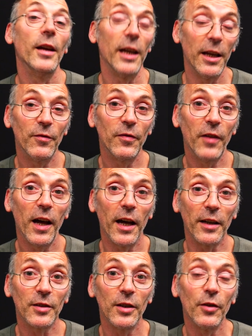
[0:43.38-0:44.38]
In
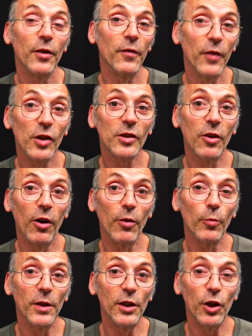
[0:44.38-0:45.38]
fact, the first light
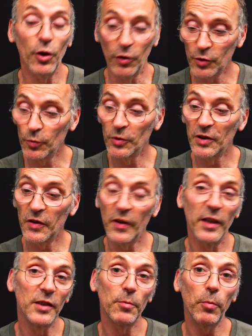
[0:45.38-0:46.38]
we used was
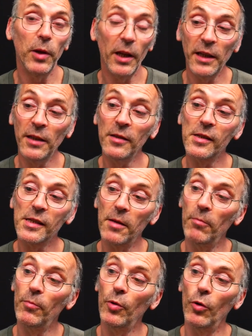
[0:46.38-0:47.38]
this plain,
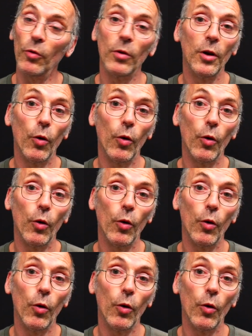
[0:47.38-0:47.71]
simple